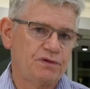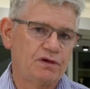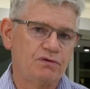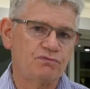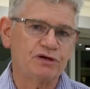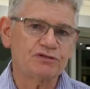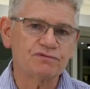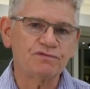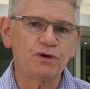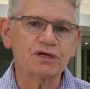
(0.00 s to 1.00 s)
a
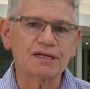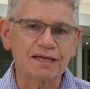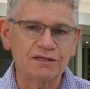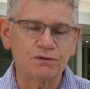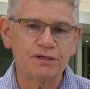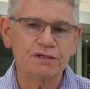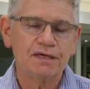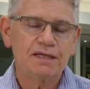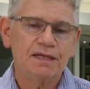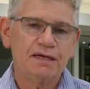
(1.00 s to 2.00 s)
retroverted glenoid,
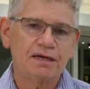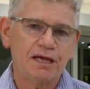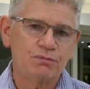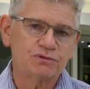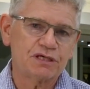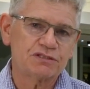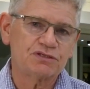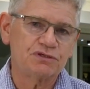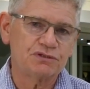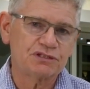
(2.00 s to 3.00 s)
it enables us
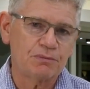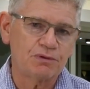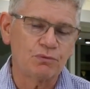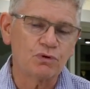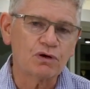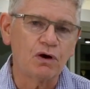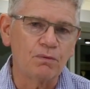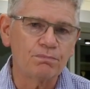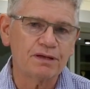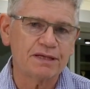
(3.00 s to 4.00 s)
to use some of the more
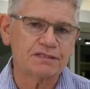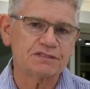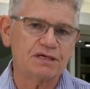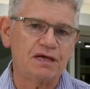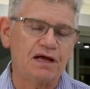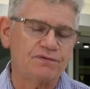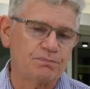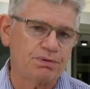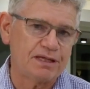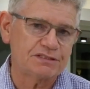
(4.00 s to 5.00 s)
complex
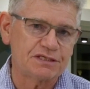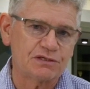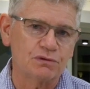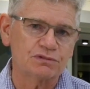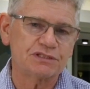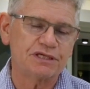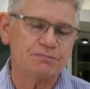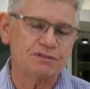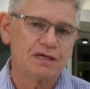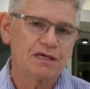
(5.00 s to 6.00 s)
arthroplasty
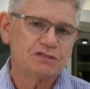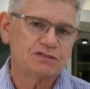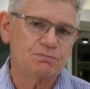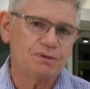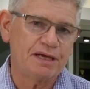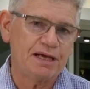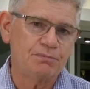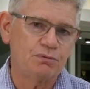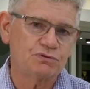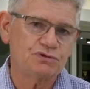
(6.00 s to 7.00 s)
concepts to be
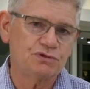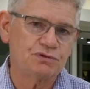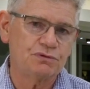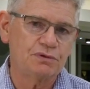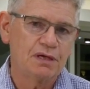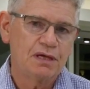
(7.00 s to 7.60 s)
able to